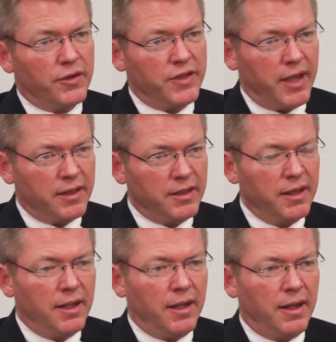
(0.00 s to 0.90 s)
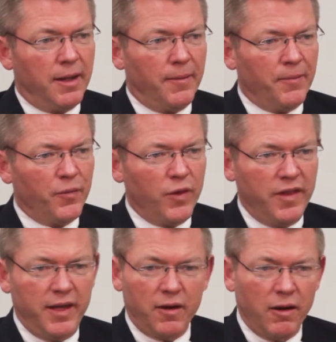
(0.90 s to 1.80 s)
set
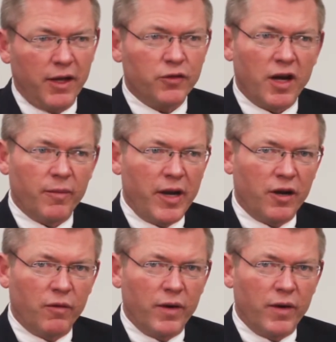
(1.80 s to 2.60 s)
within our electronic medical